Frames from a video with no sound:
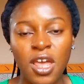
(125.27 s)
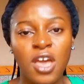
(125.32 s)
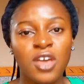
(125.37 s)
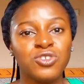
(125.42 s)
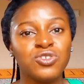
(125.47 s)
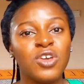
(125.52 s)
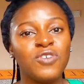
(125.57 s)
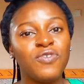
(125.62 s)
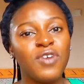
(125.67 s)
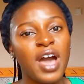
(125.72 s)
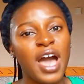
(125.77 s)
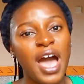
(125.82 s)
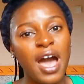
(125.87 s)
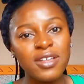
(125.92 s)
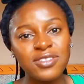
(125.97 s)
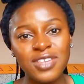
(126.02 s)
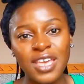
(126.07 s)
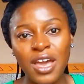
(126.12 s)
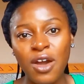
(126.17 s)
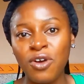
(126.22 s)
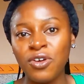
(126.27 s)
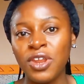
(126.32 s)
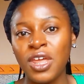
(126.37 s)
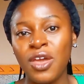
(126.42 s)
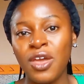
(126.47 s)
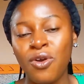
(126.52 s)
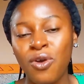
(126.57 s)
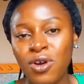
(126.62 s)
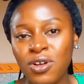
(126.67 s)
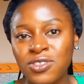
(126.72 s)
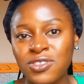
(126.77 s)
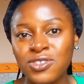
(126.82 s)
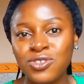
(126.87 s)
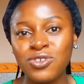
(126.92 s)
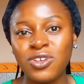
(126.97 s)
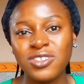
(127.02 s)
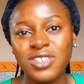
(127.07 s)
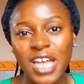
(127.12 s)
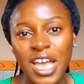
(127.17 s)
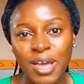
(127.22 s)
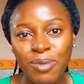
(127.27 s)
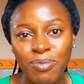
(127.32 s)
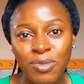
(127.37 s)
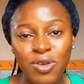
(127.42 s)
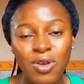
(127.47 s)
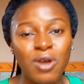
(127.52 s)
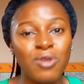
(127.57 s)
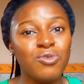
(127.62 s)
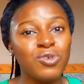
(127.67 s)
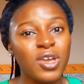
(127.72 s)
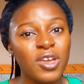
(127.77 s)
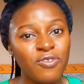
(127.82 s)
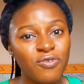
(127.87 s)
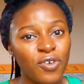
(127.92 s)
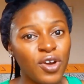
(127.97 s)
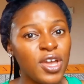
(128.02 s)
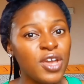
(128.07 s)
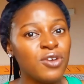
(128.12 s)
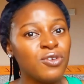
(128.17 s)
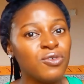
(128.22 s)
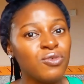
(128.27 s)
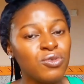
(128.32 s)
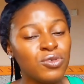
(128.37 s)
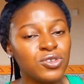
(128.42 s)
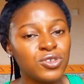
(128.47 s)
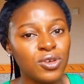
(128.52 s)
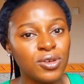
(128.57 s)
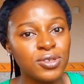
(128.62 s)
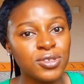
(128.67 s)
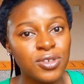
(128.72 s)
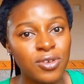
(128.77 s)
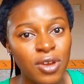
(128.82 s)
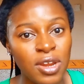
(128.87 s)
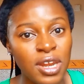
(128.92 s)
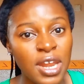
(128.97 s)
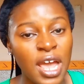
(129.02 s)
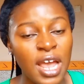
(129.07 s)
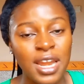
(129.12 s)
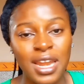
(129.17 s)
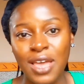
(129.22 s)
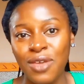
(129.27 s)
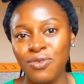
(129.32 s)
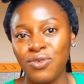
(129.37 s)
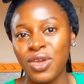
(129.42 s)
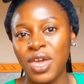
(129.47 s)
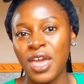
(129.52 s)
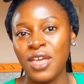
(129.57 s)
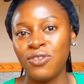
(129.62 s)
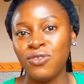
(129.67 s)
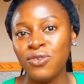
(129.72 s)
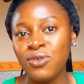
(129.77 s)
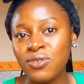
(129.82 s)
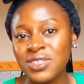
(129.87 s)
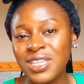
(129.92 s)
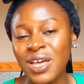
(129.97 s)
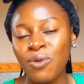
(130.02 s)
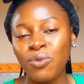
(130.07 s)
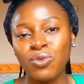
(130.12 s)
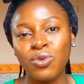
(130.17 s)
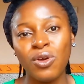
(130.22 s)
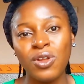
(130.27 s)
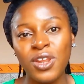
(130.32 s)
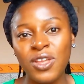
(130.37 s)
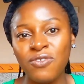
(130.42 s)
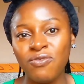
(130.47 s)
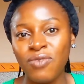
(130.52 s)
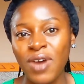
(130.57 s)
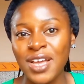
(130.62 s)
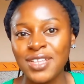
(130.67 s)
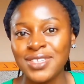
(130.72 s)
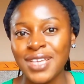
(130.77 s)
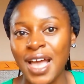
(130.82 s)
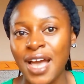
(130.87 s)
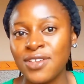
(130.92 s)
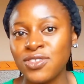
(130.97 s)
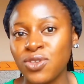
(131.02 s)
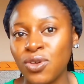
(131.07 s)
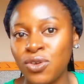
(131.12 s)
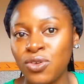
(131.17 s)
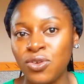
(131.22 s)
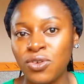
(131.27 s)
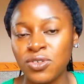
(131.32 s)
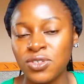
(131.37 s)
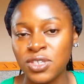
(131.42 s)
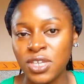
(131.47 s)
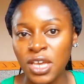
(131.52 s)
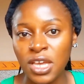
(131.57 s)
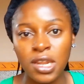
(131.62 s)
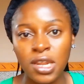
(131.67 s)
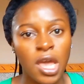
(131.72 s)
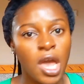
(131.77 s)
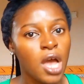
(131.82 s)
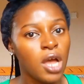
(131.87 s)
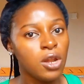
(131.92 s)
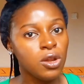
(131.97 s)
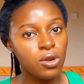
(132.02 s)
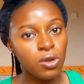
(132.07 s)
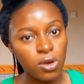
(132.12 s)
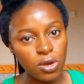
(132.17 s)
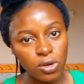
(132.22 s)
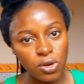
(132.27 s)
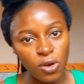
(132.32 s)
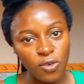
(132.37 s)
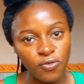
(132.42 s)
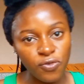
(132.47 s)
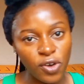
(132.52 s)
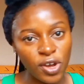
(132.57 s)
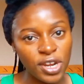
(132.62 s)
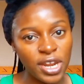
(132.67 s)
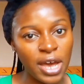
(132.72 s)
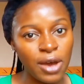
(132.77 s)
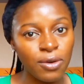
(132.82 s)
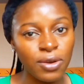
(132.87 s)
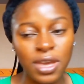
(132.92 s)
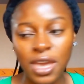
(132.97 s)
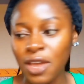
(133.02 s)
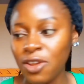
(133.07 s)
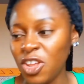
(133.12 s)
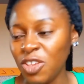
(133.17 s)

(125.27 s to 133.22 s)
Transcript: So if you're out here on a hunt just like me, you're looking for a good sunscreen that you can use that will not leave white cast on your skin, look no further, okay?